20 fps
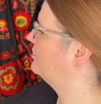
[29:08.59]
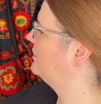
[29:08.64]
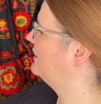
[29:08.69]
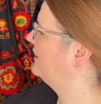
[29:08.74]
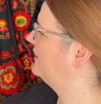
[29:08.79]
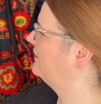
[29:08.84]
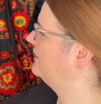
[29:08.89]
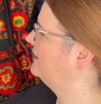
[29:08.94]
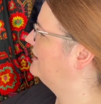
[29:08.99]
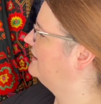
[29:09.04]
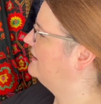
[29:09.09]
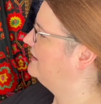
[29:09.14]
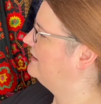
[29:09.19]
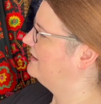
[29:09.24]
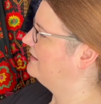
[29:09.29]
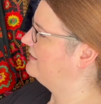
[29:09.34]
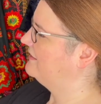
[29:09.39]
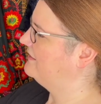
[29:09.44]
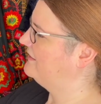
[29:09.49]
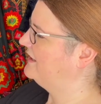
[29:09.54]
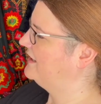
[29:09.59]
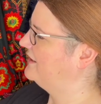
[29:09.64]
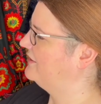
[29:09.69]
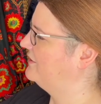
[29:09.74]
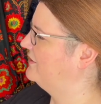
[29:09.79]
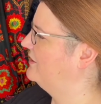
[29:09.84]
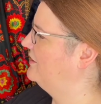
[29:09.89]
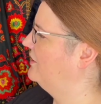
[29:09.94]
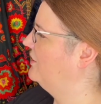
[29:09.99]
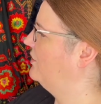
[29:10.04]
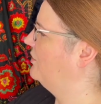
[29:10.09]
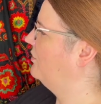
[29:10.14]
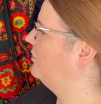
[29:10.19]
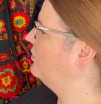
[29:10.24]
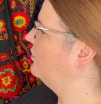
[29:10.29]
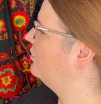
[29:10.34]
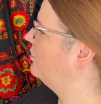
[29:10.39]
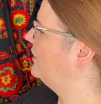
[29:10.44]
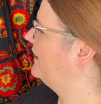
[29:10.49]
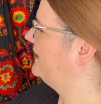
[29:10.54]
wear their
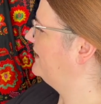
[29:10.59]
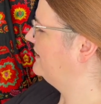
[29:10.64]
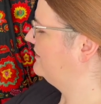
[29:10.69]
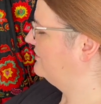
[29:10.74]
wedding